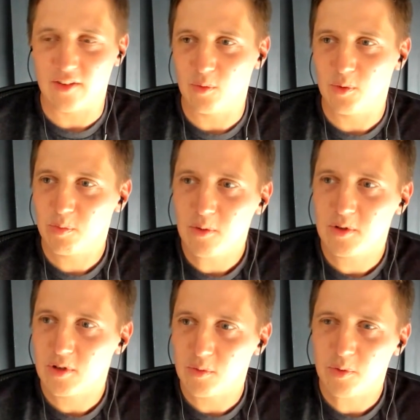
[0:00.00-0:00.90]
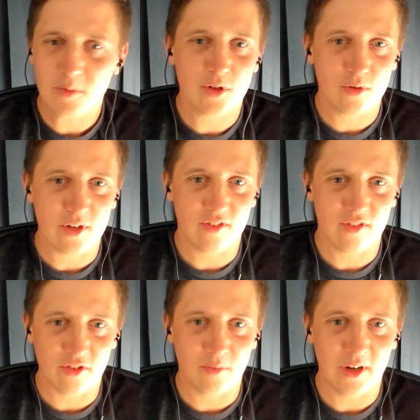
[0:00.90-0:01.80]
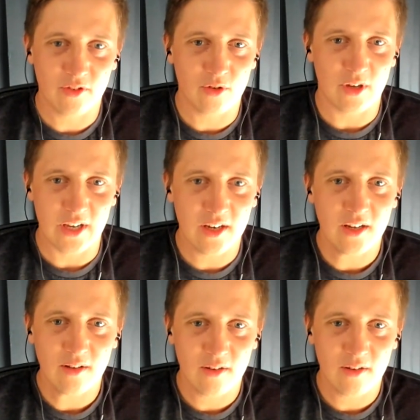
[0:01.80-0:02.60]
It probably took us 6 months to get it.